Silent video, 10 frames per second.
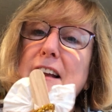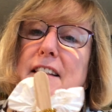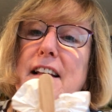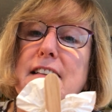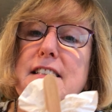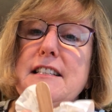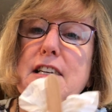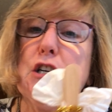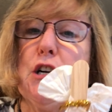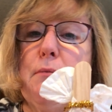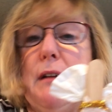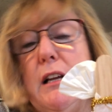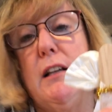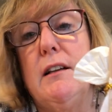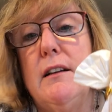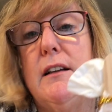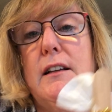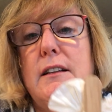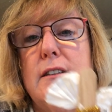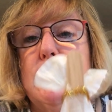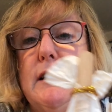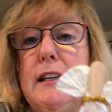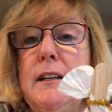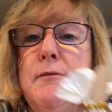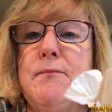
And that's the arm. Okay?